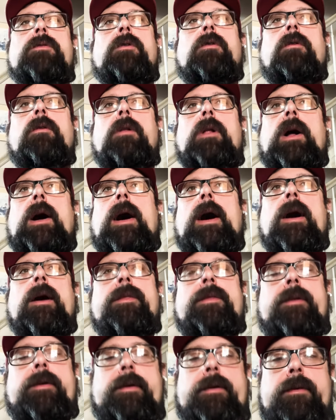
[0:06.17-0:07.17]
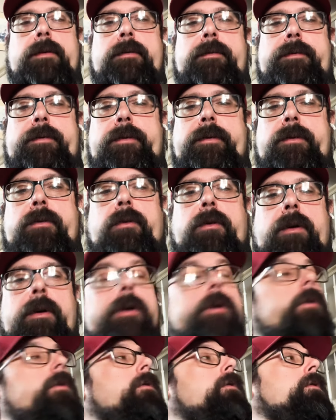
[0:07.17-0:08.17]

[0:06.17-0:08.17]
hole of Hoth here, New York.